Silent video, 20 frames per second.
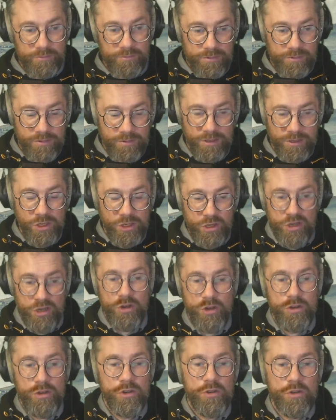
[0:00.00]
She
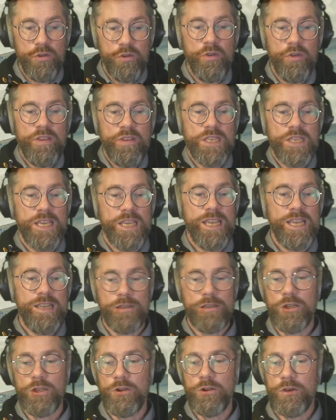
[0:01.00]
couldn't do a thing.
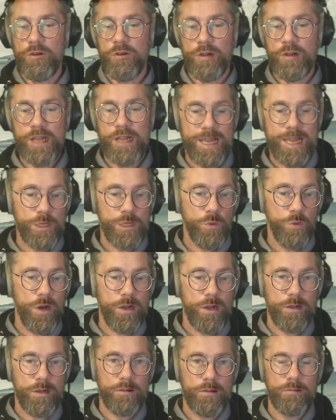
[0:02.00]
She couldn't do a day's work.